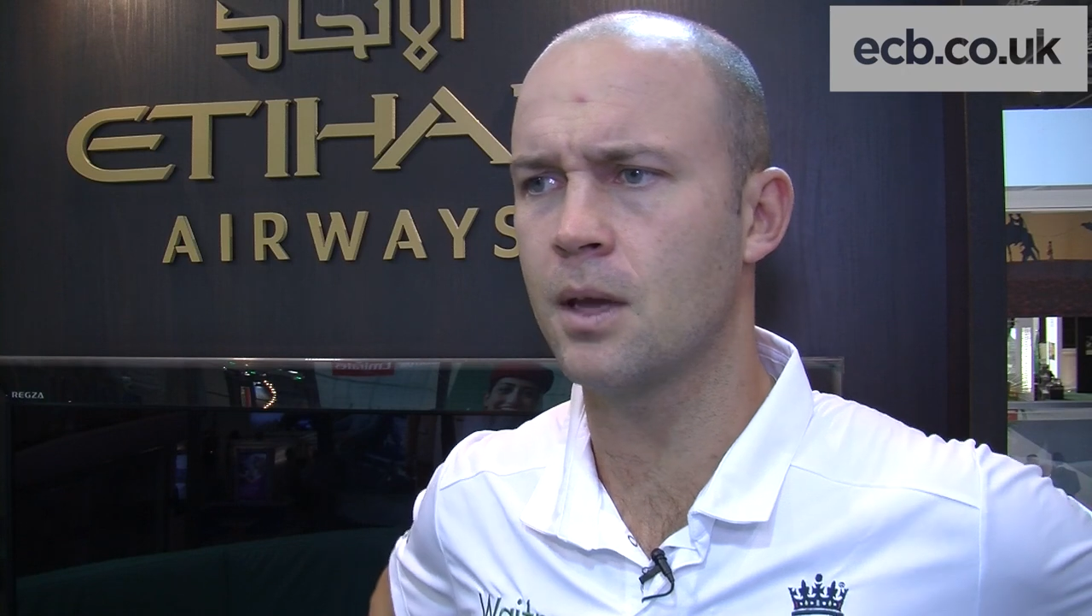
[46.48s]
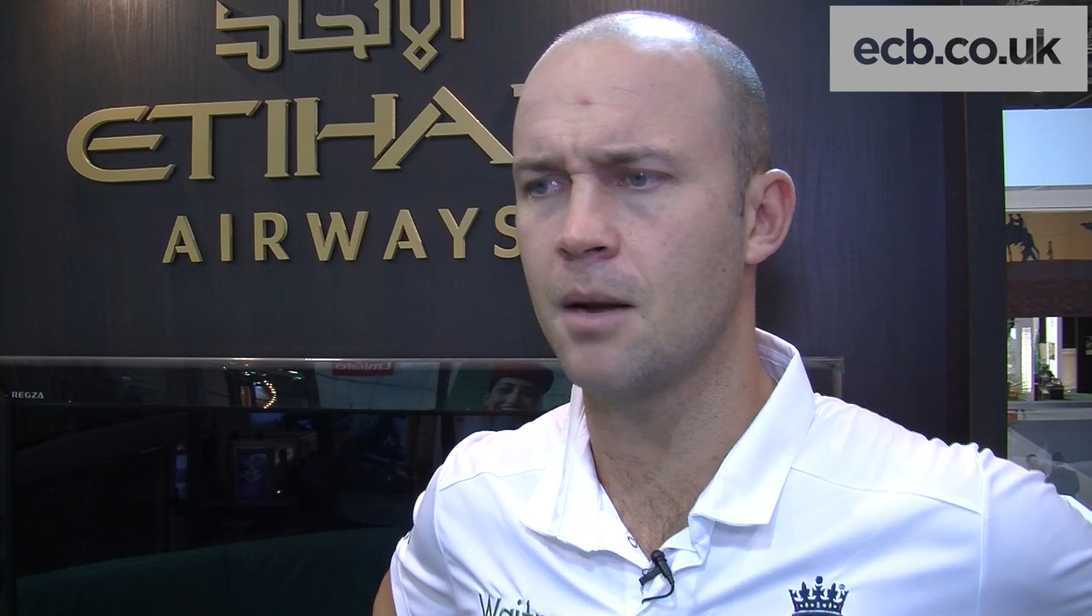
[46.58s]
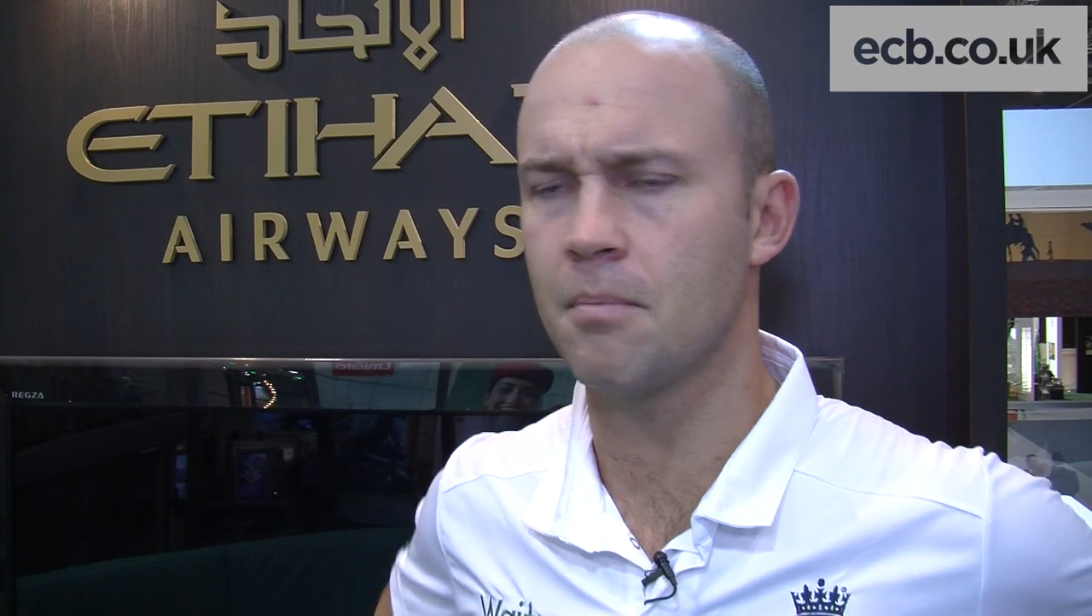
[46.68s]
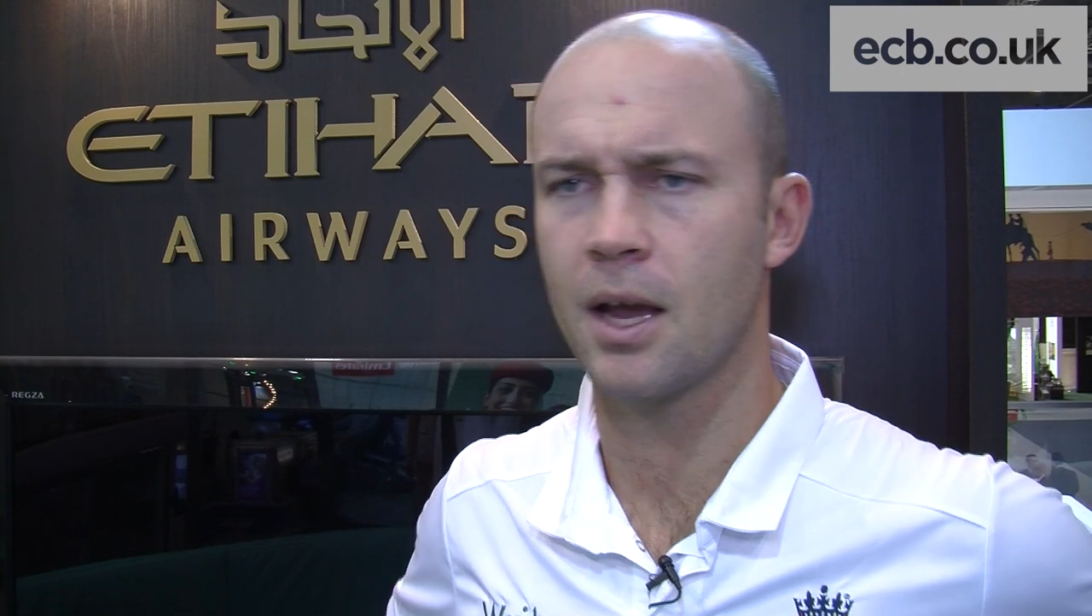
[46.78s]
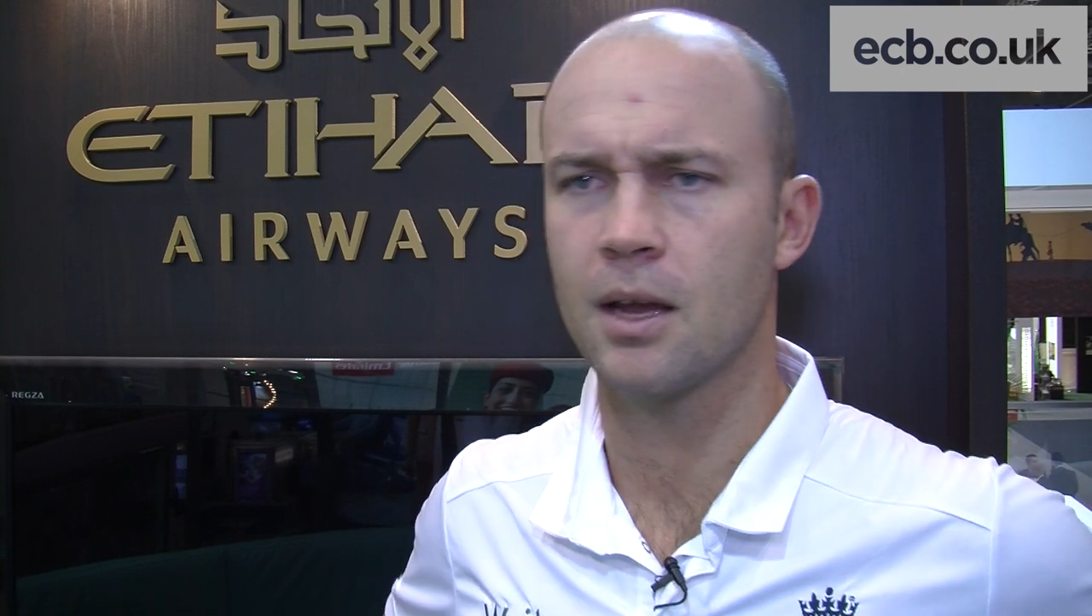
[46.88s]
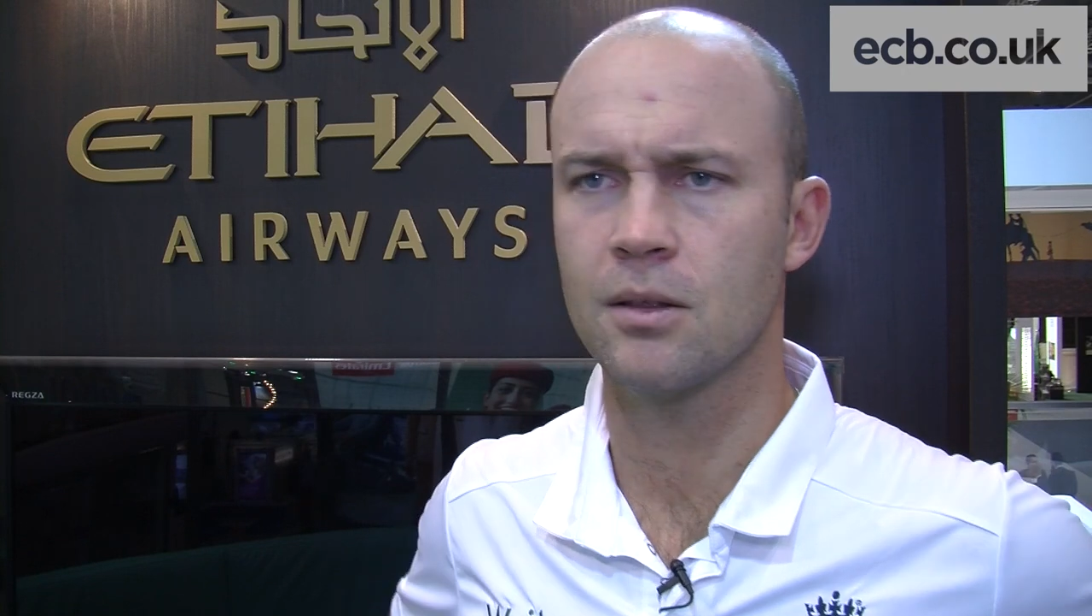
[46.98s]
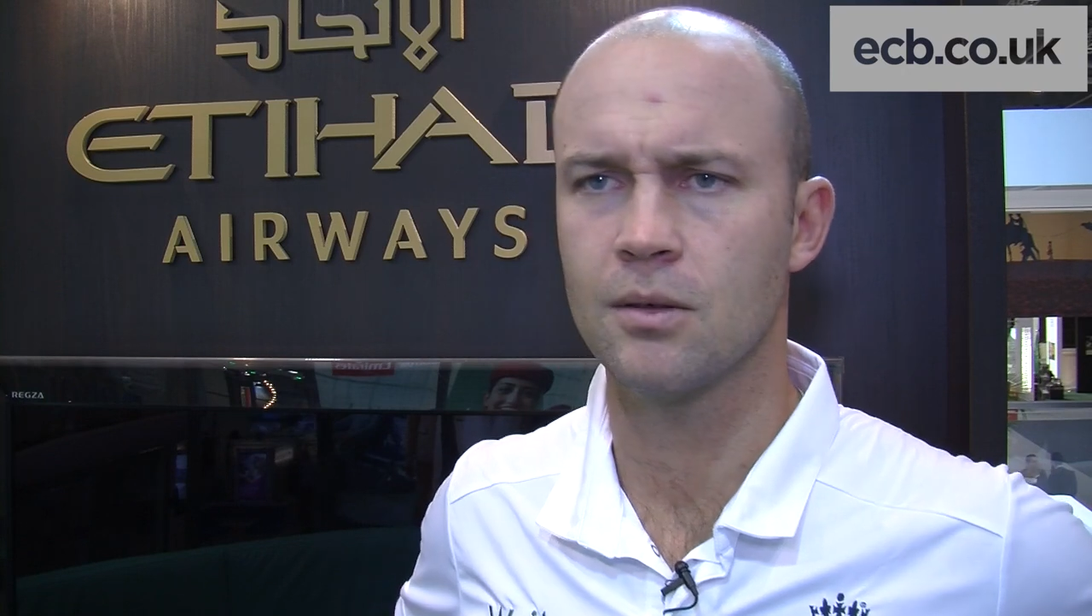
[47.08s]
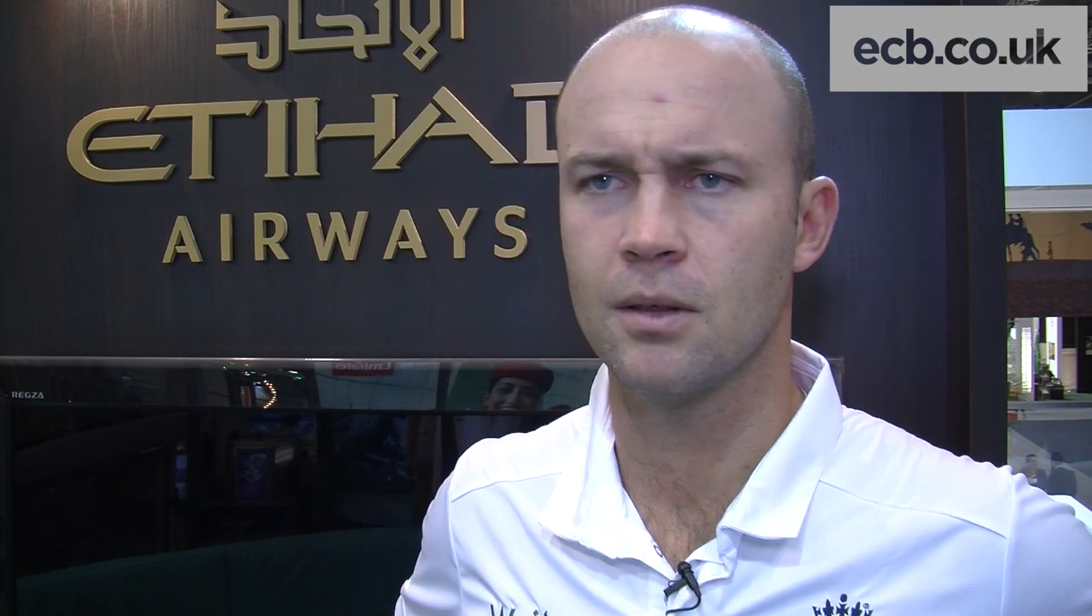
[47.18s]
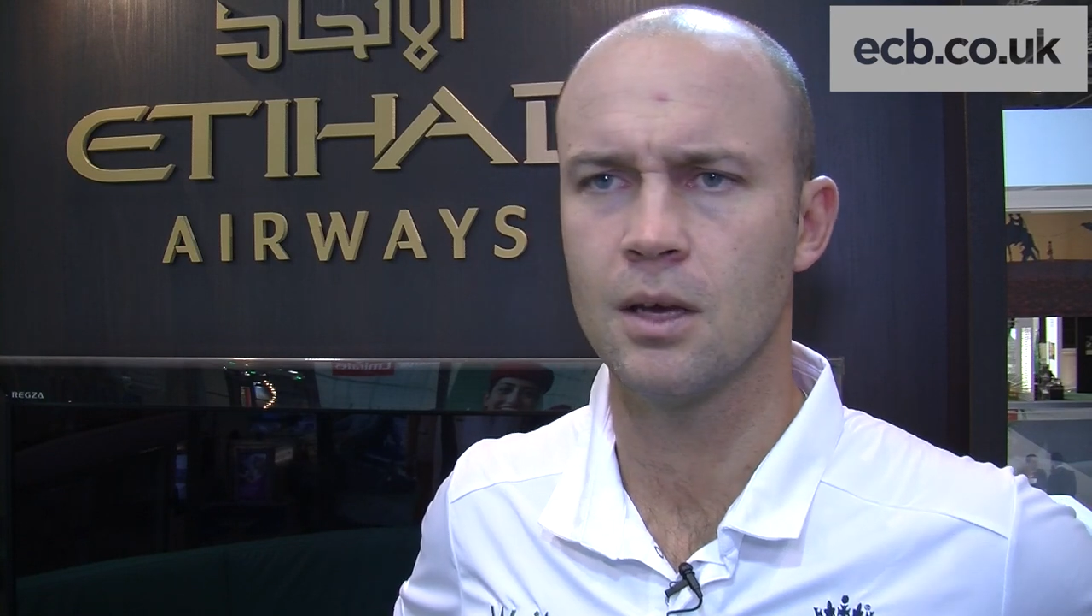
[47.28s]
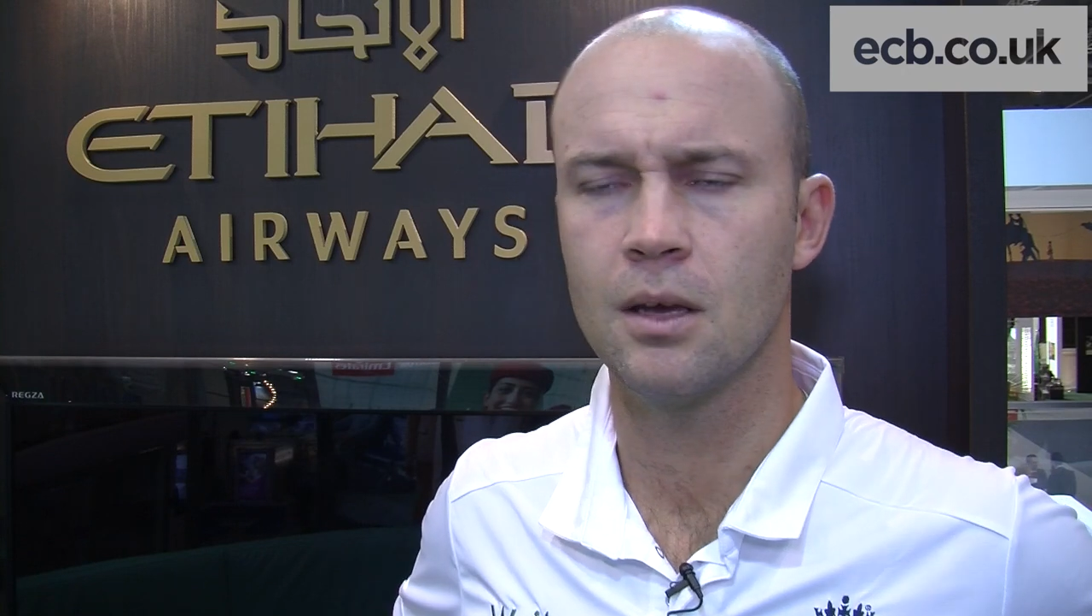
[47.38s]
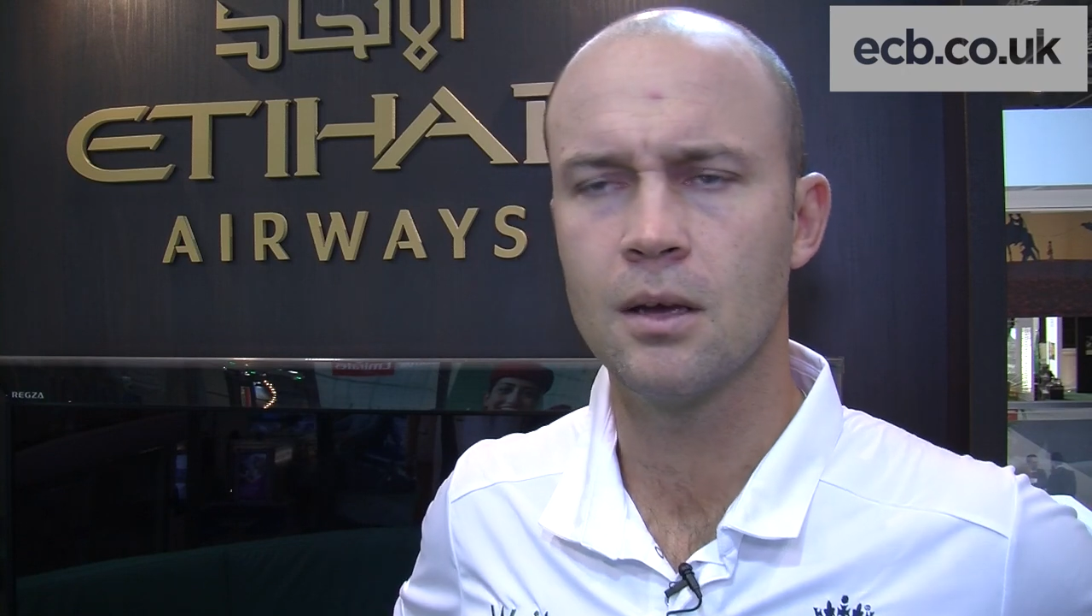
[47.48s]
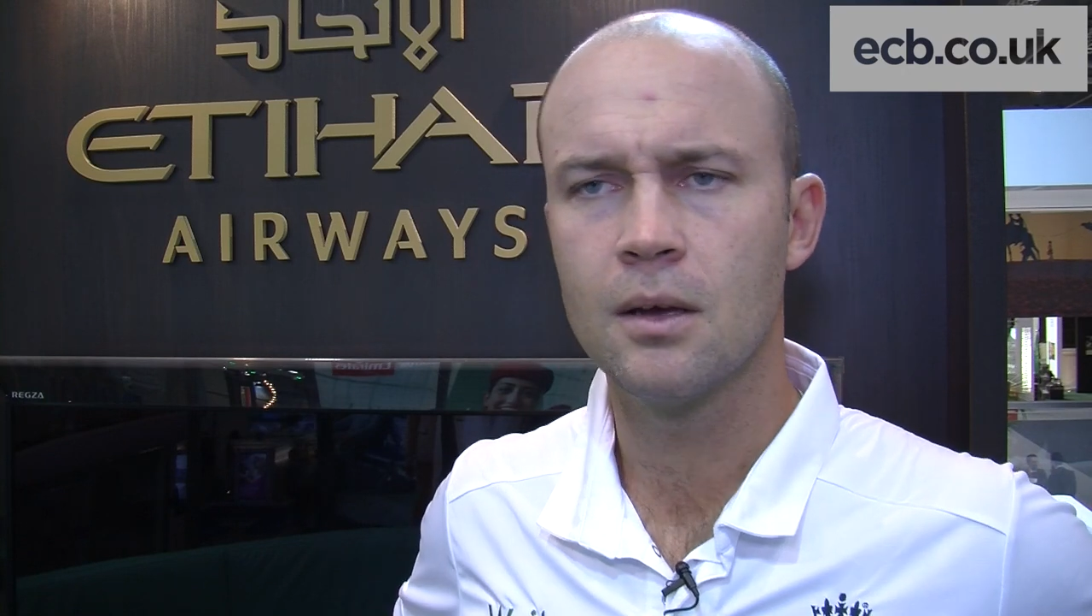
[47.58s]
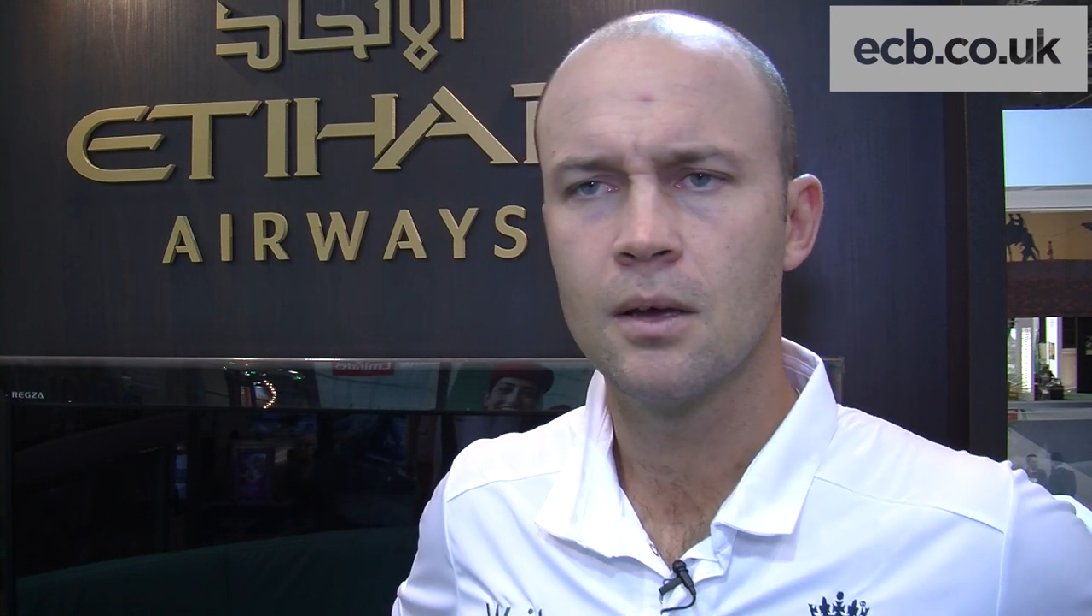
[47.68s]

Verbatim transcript: getting back into the